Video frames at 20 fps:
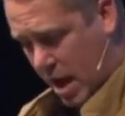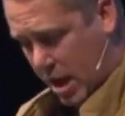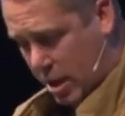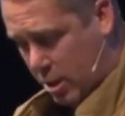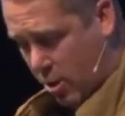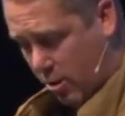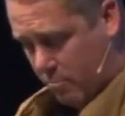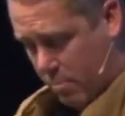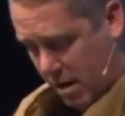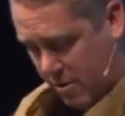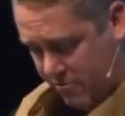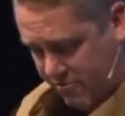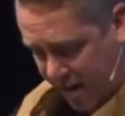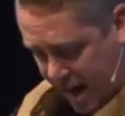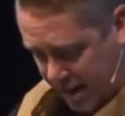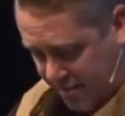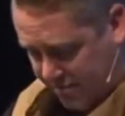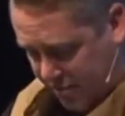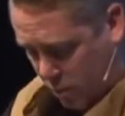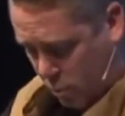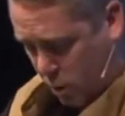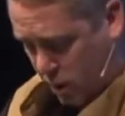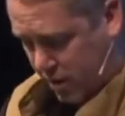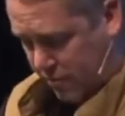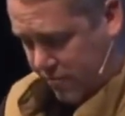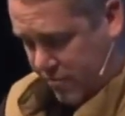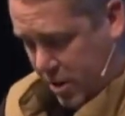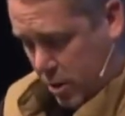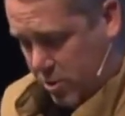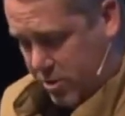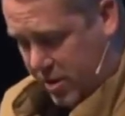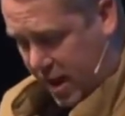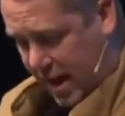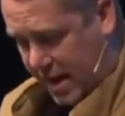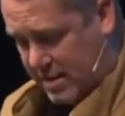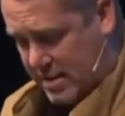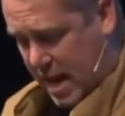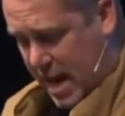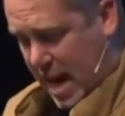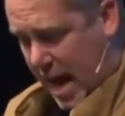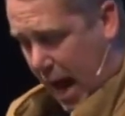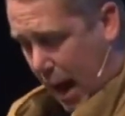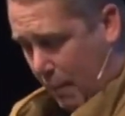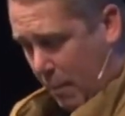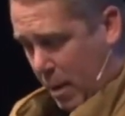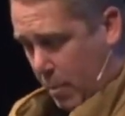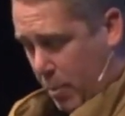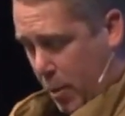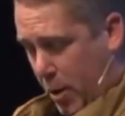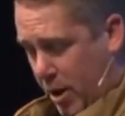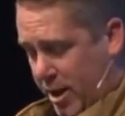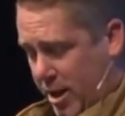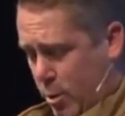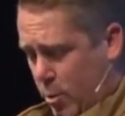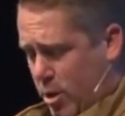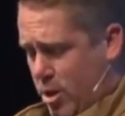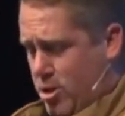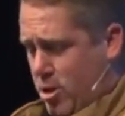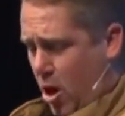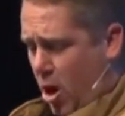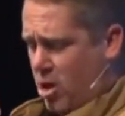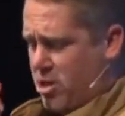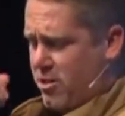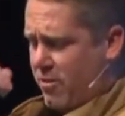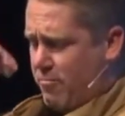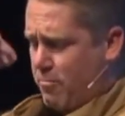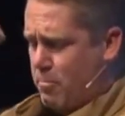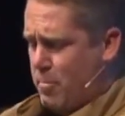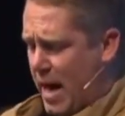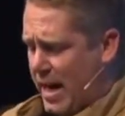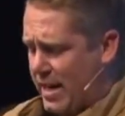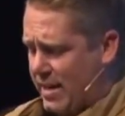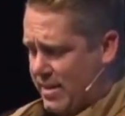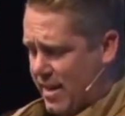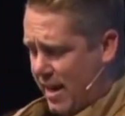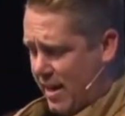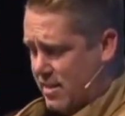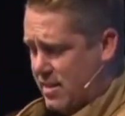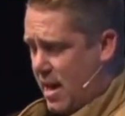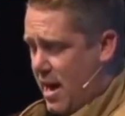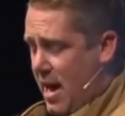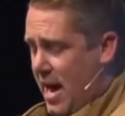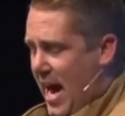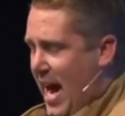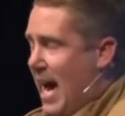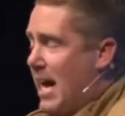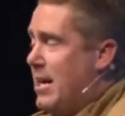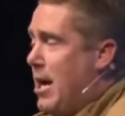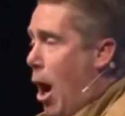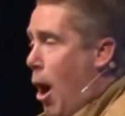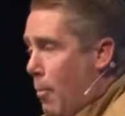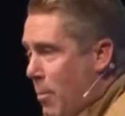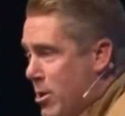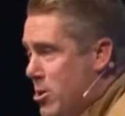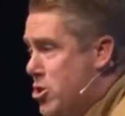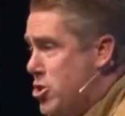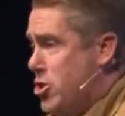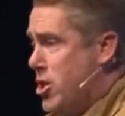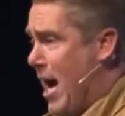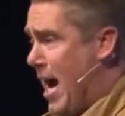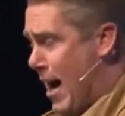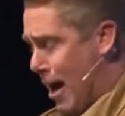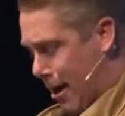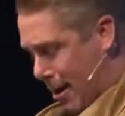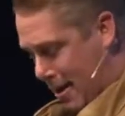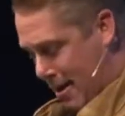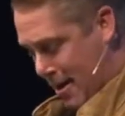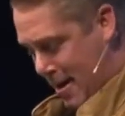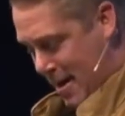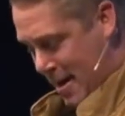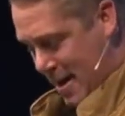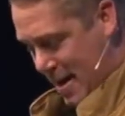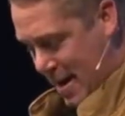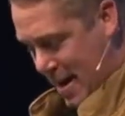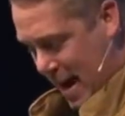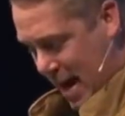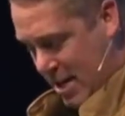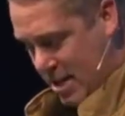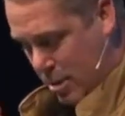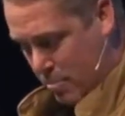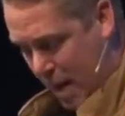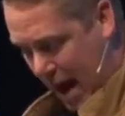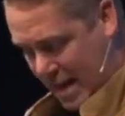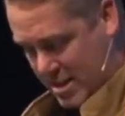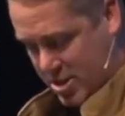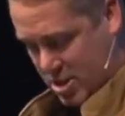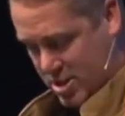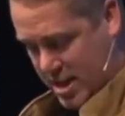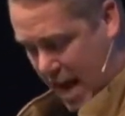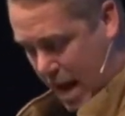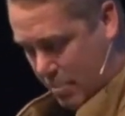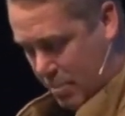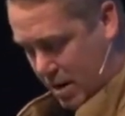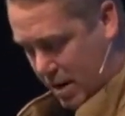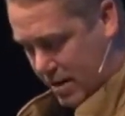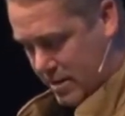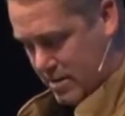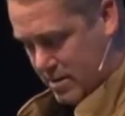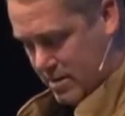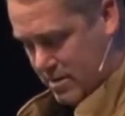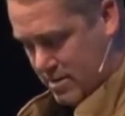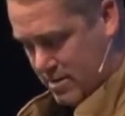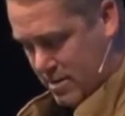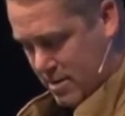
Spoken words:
You have been faithful with a few things. I'm going to put you in charge of many things. Come and share in your master's happiness."